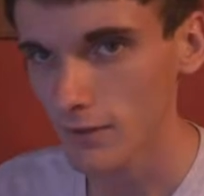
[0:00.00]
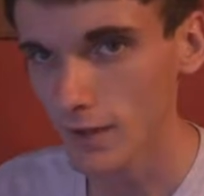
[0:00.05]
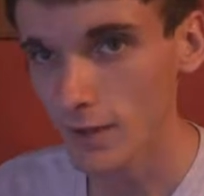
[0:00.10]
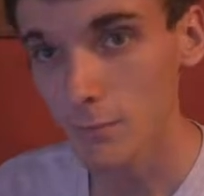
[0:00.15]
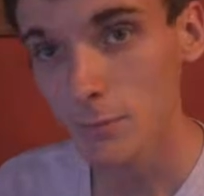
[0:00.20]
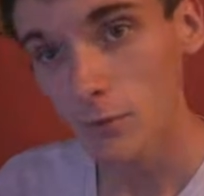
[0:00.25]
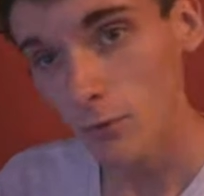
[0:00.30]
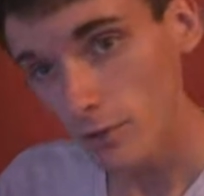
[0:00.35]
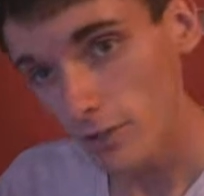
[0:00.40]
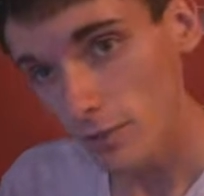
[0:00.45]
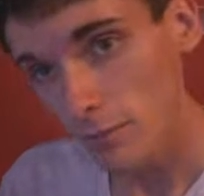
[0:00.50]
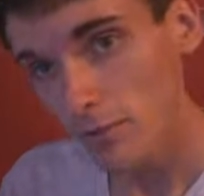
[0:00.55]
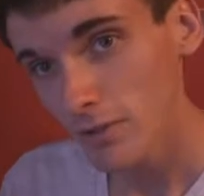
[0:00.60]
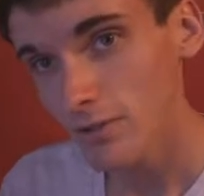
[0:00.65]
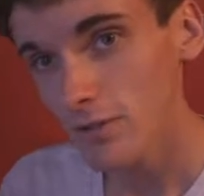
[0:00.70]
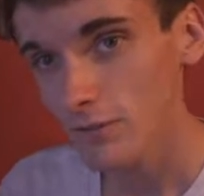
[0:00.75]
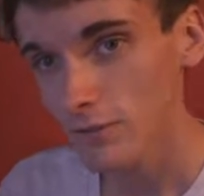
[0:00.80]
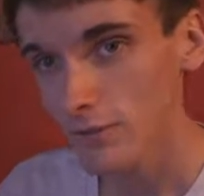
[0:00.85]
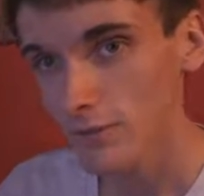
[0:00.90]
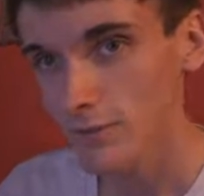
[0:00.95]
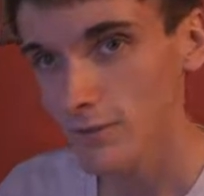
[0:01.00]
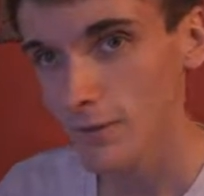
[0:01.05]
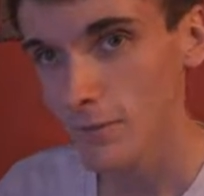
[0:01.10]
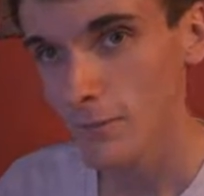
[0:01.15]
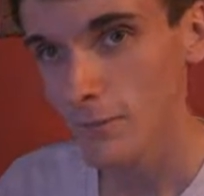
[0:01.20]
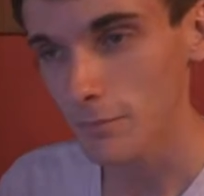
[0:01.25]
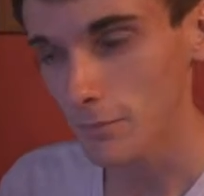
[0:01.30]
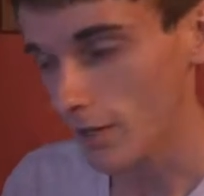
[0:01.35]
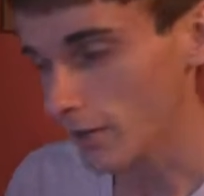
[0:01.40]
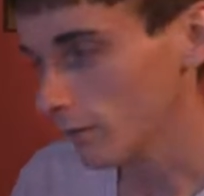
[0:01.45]
I am going to build the
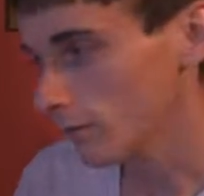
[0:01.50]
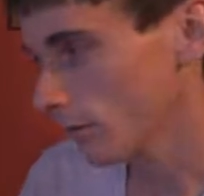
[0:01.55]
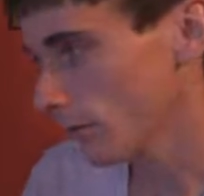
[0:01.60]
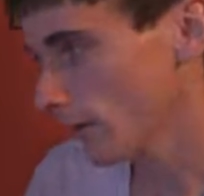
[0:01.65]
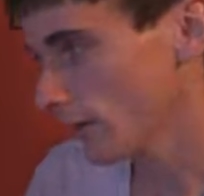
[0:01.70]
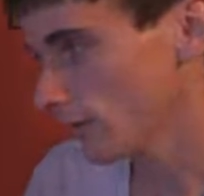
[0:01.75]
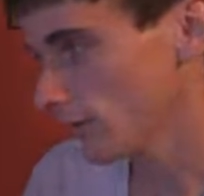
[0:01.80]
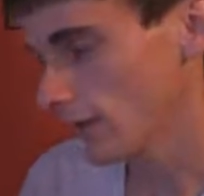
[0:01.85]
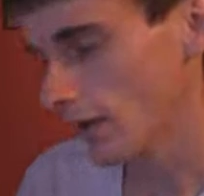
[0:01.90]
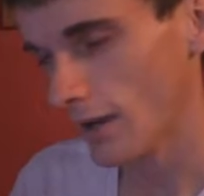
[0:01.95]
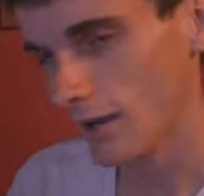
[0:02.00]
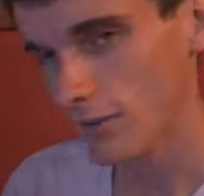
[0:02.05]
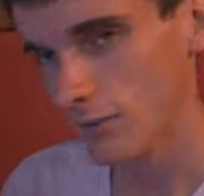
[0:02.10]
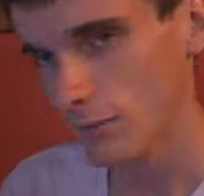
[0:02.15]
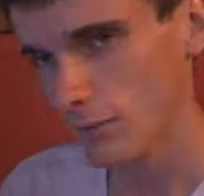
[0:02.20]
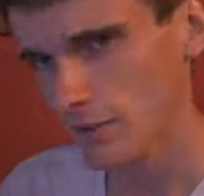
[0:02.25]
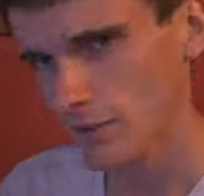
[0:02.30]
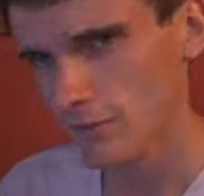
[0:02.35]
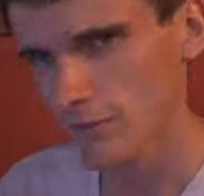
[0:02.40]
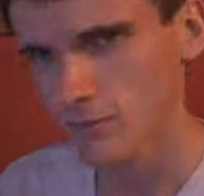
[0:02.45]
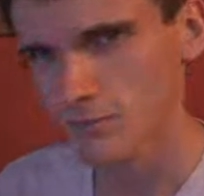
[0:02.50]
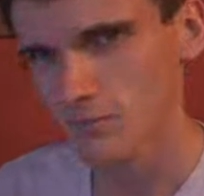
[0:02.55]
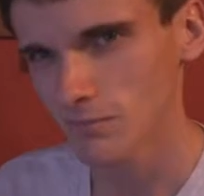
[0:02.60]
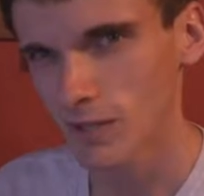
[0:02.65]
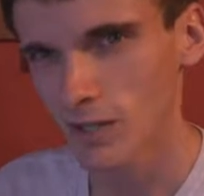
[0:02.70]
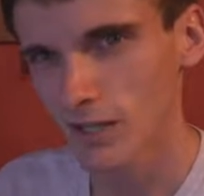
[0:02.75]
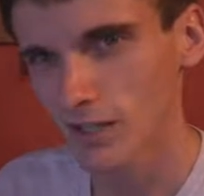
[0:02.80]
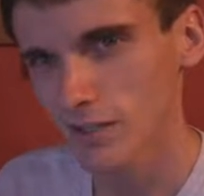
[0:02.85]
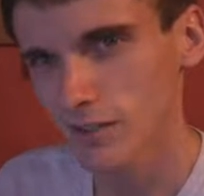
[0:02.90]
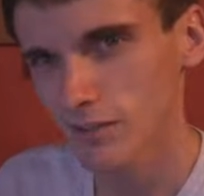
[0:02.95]
system MicroATX because
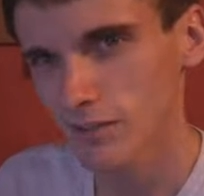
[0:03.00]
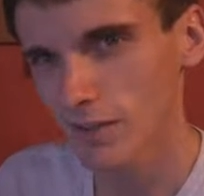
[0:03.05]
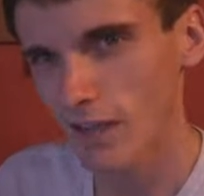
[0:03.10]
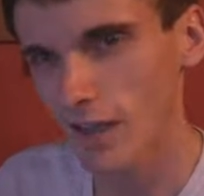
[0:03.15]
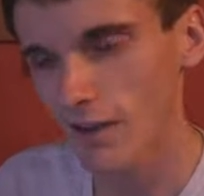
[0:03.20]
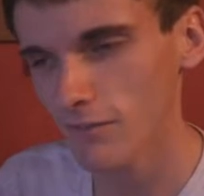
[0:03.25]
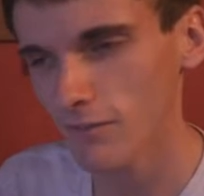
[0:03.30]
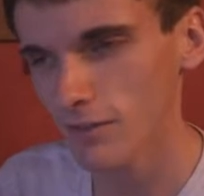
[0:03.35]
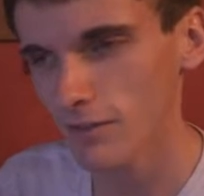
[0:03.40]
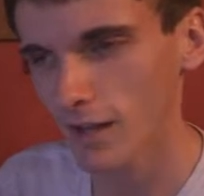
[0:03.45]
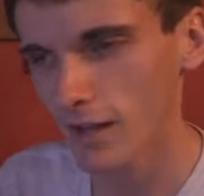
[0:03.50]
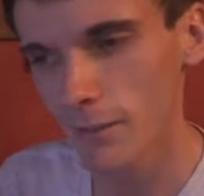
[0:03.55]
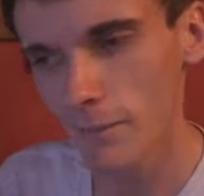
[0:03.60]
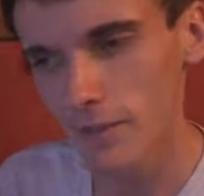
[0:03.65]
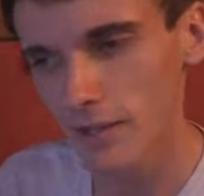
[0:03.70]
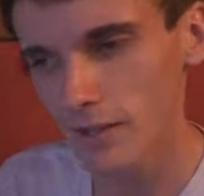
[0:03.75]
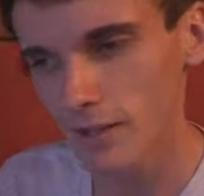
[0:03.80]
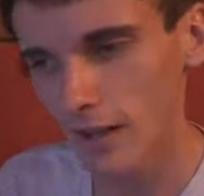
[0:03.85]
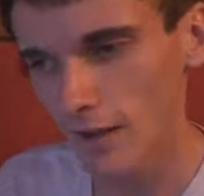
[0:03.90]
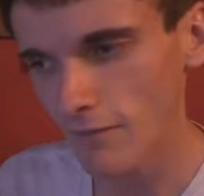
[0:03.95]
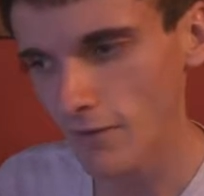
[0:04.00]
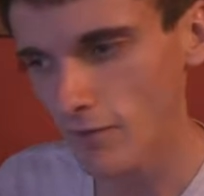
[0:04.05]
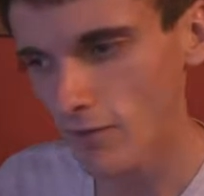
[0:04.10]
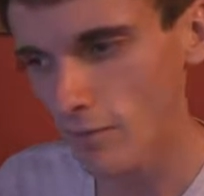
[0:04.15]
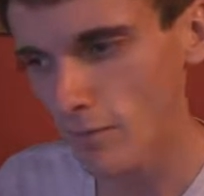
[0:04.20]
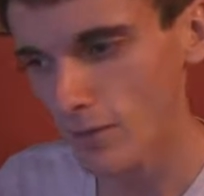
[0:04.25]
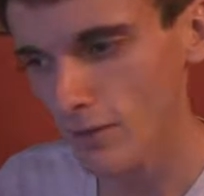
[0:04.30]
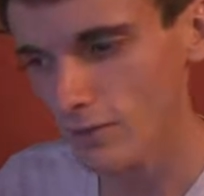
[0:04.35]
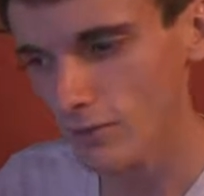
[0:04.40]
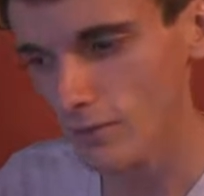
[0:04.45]
I just haven't, I've
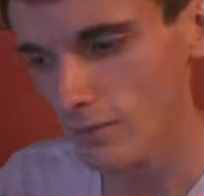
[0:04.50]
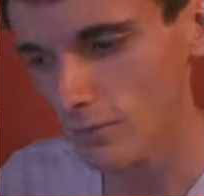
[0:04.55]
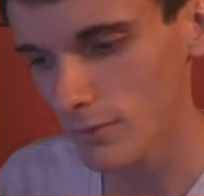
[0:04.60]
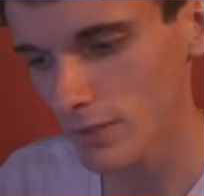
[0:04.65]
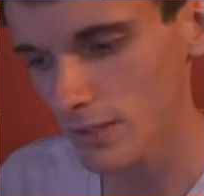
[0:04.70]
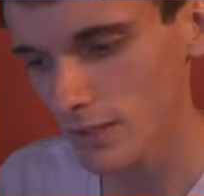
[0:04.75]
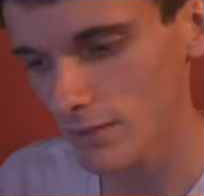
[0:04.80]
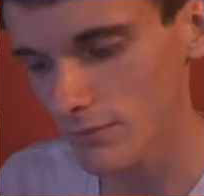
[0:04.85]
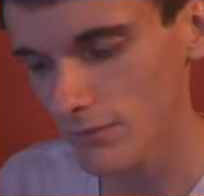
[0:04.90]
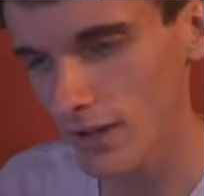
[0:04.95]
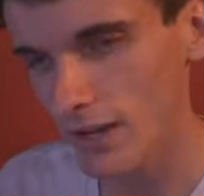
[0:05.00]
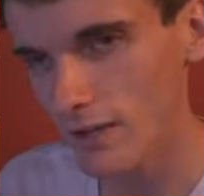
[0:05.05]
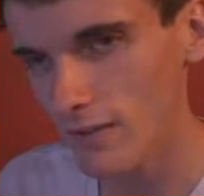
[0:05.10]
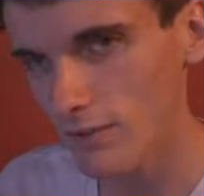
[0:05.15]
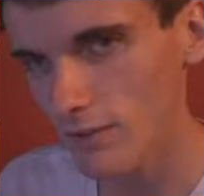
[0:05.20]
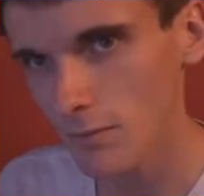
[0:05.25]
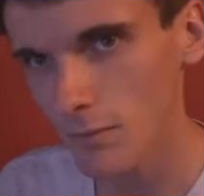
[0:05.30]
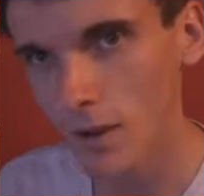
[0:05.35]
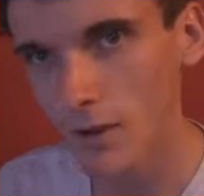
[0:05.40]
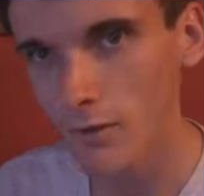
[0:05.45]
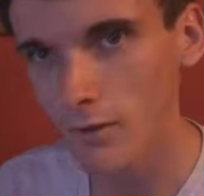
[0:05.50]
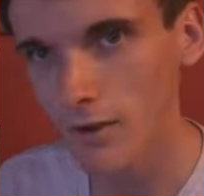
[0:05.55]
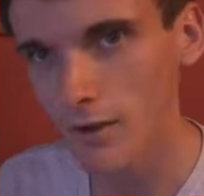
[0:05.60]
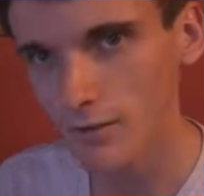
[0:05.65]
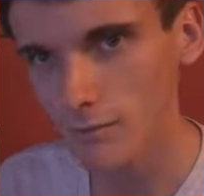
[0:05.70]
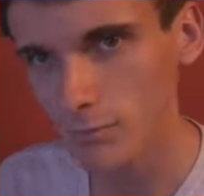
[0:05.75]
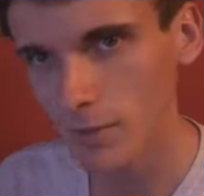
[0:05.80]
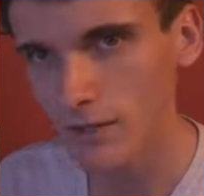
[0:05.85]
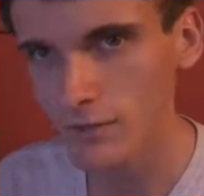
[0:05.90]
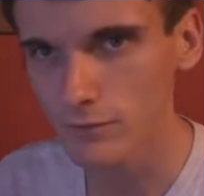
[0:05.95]
never built a really fancy
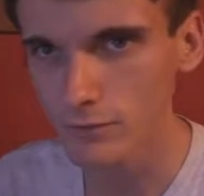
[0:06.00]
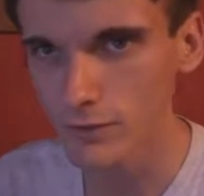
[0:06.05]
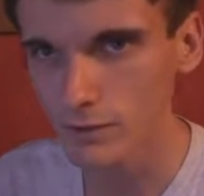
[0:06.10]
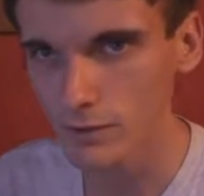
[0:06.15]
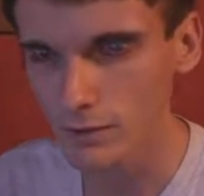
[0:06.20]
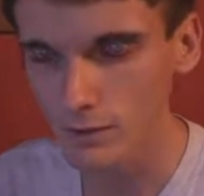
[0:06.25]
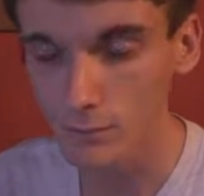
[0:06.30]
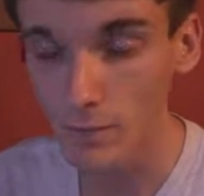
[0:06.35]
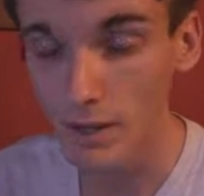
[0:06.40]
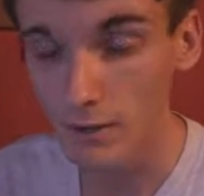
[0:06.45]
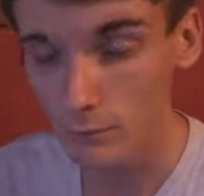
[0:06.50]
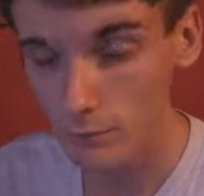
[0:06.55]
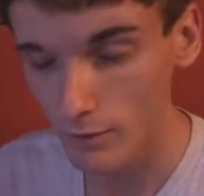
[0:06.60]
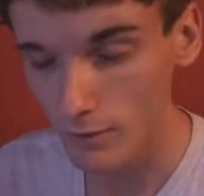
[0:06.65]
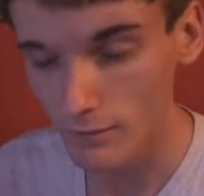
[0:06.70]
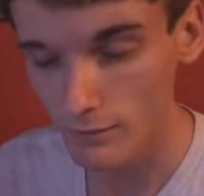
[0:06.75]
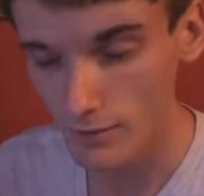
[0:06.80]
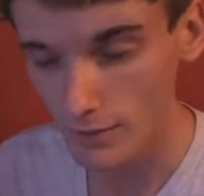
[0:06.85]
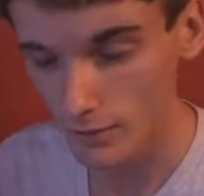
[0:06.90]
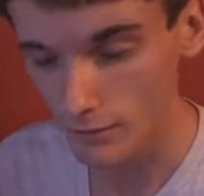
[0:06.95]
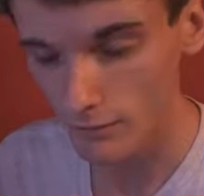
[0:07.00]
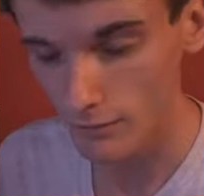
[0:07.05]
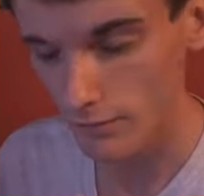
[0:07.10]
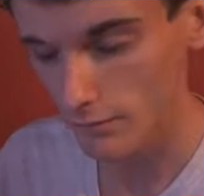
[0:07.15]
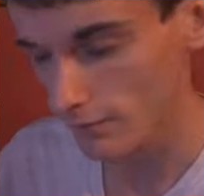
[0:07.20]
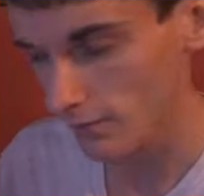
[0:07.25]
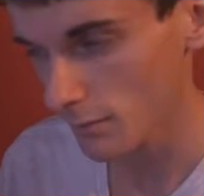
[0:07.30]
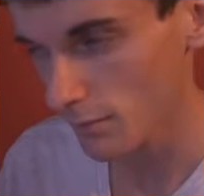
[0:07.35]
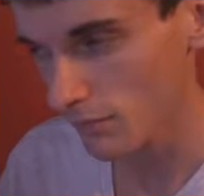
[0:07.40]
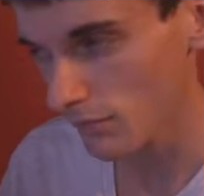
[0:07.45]
MicroATX
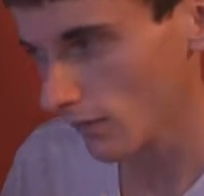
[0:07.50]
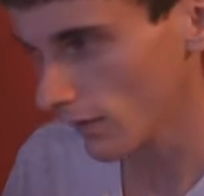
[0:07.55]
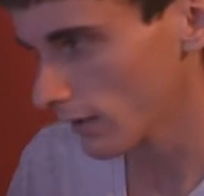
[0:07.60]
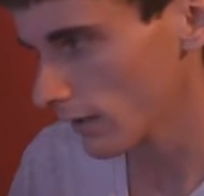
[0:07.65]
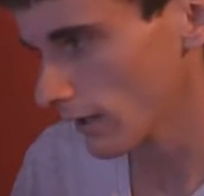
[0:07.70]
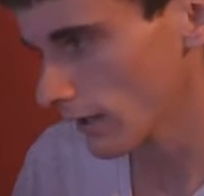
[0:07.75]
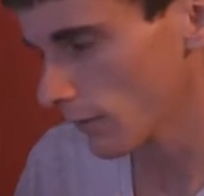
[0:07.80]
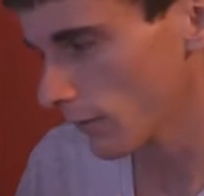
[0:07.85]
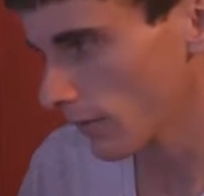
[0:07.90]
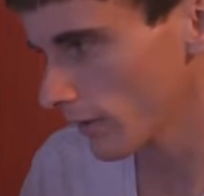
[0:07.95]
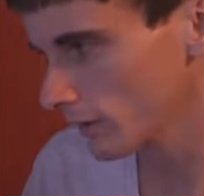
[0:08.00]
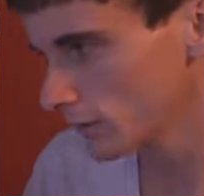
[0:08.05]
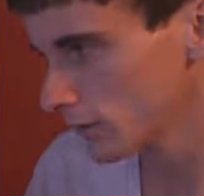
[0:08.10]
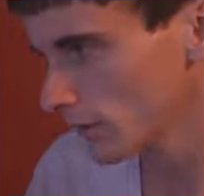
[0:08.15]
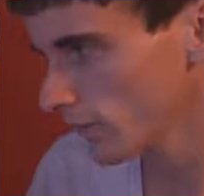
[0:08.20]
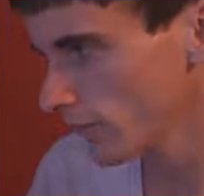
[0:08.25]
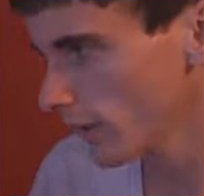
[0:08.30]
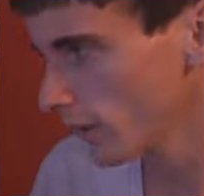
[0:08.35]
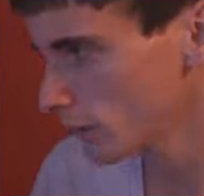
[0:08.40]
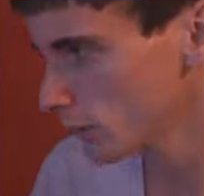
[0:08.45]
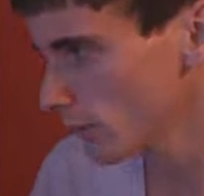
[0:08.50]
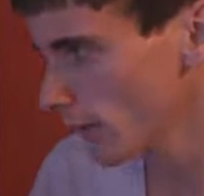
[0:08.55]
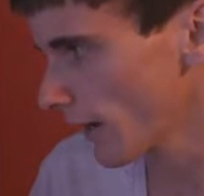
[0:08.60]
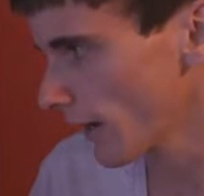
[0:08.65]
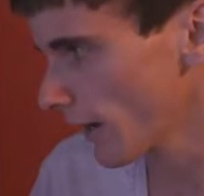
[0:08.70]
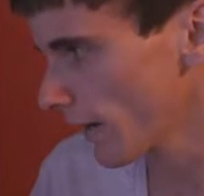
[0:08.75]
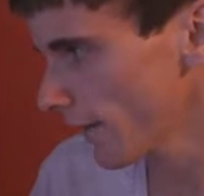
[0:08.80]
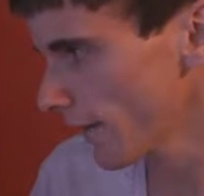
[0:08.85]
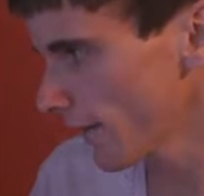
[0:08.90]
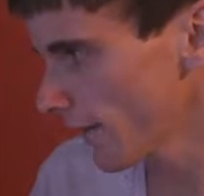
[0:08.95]
system, so I kind of wanted to give that a
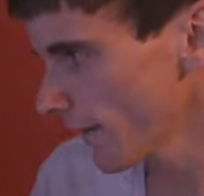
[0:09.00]
try.